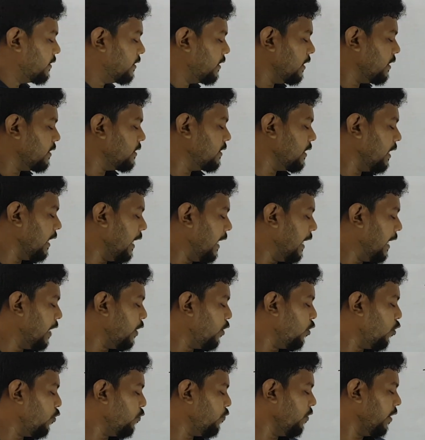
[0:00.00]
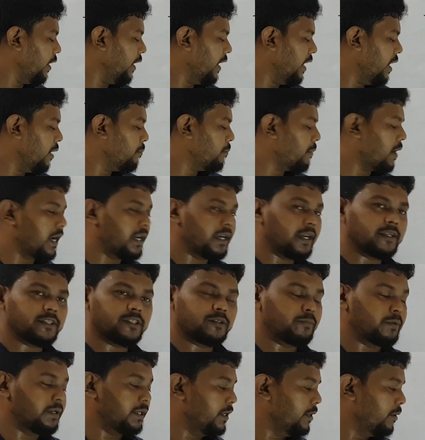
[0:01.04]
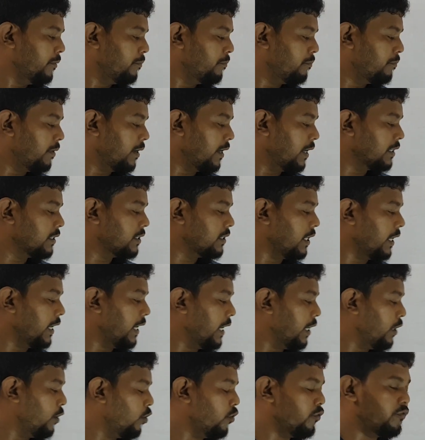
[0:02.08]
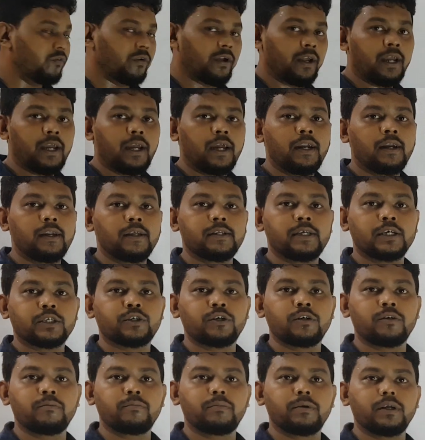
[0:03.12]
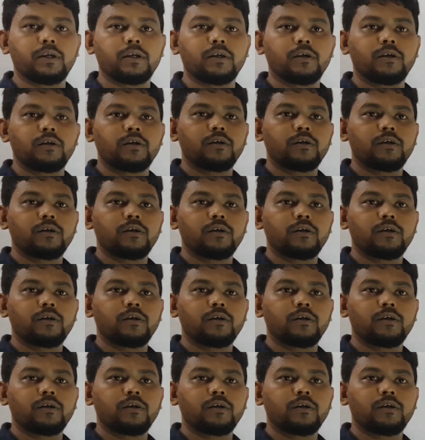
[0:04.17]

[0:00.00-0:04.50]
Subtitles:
is n of A minus B plus n of A intersection B.